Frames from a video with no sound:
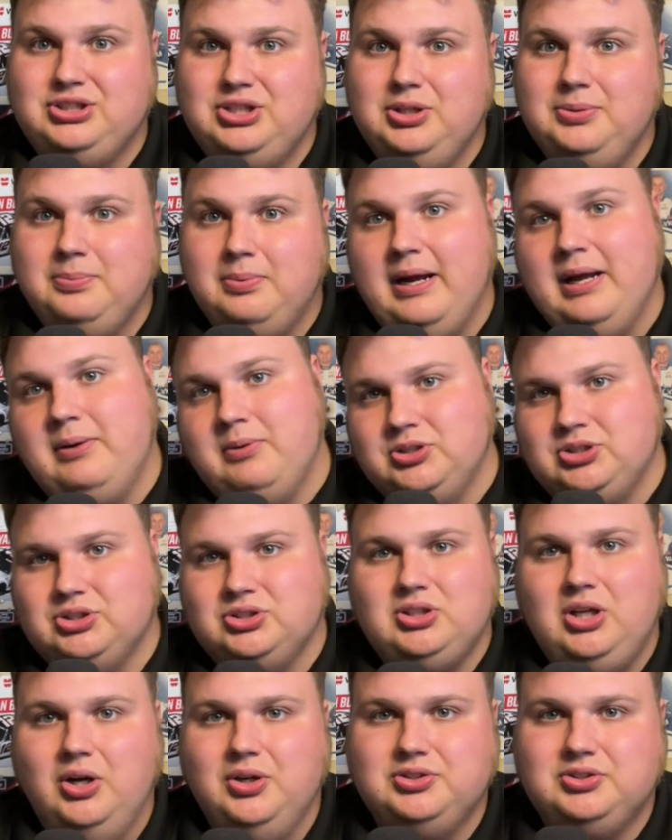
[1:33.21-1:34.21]
two break, which is
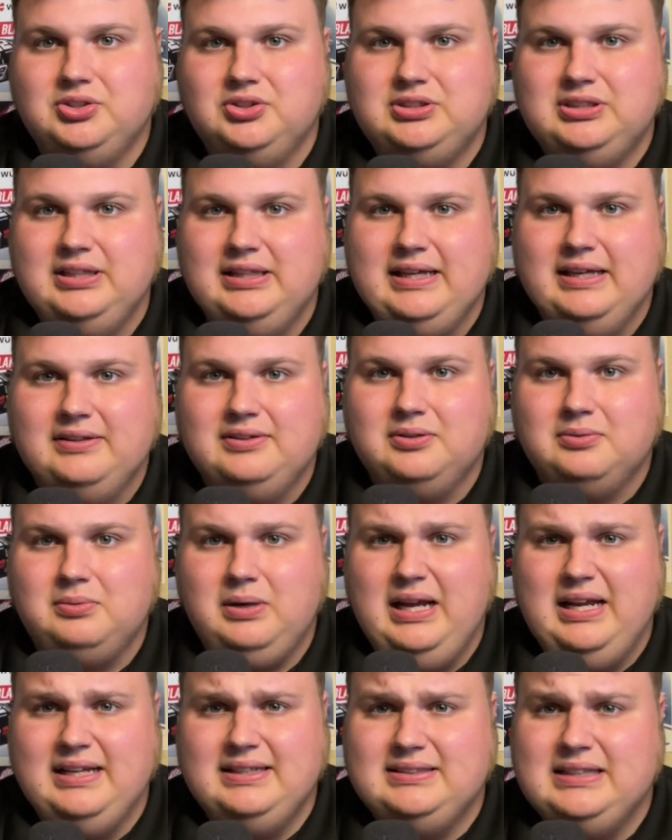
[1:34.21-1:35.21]
closer to the end of the
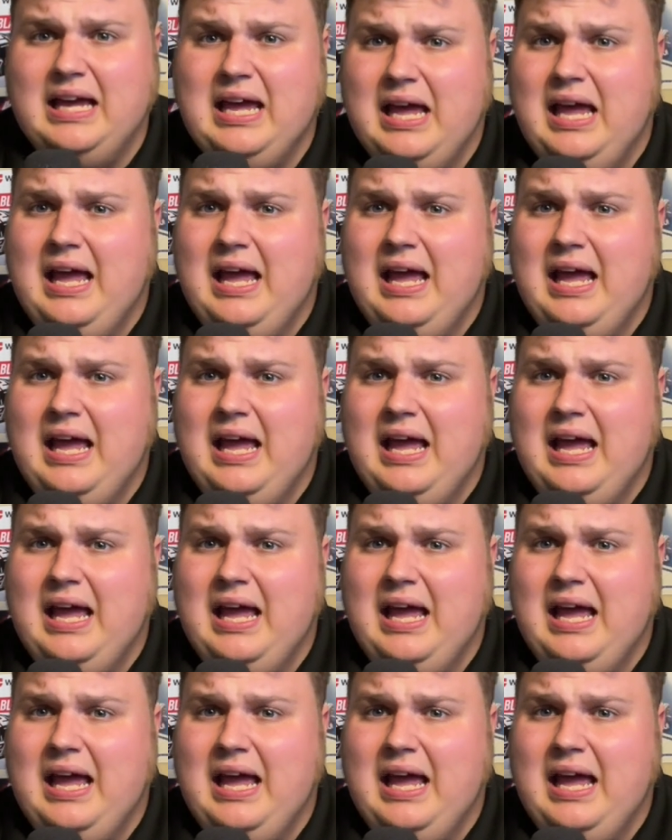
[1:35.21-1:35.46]
race.